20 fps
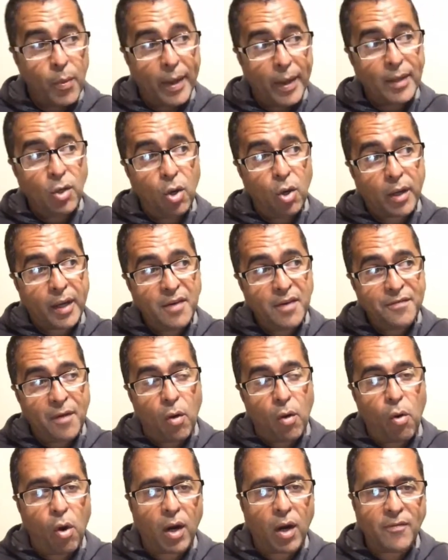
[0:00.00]
We went looking
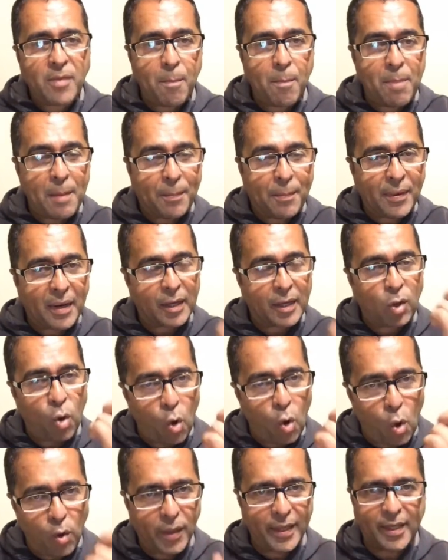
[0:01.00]
for all of the people that
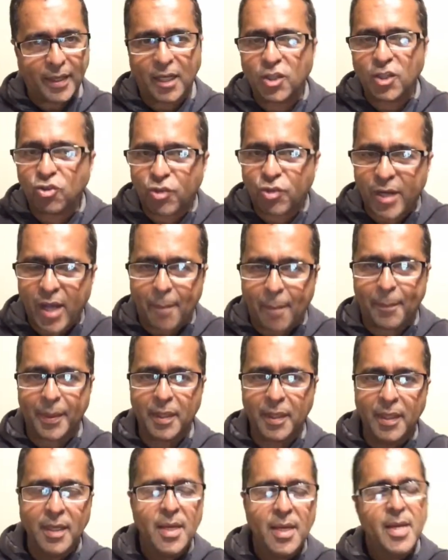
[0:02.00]
could hold the country
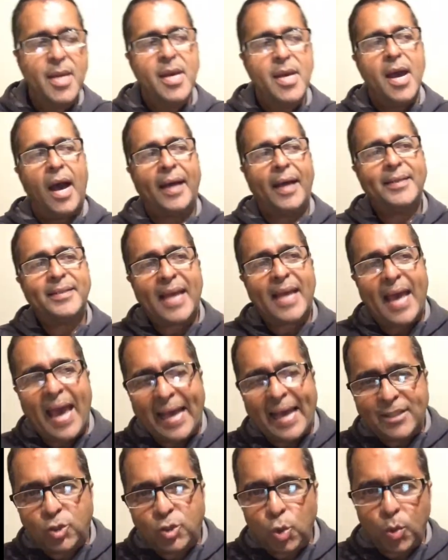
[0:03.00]
up. And
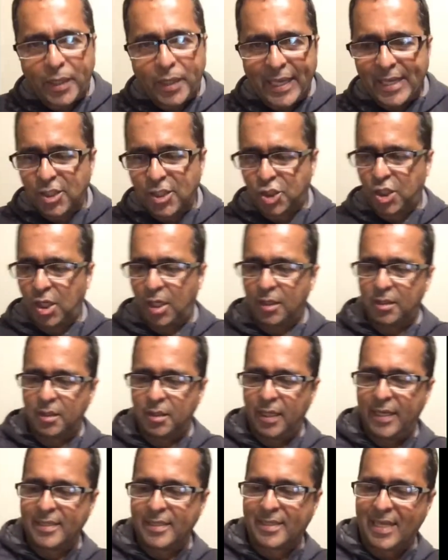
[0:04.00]

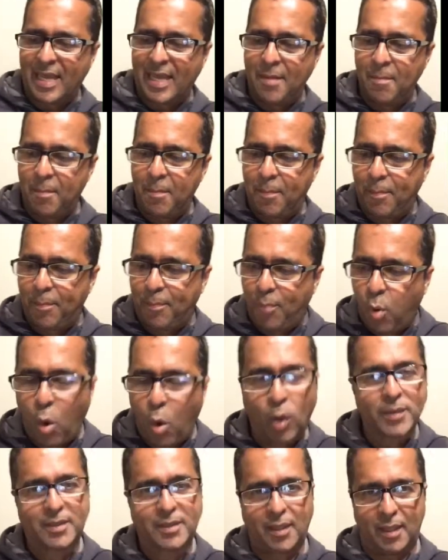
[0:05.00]
education is
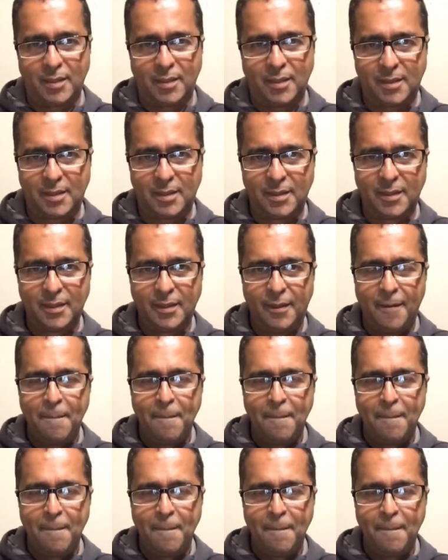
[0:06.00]
important.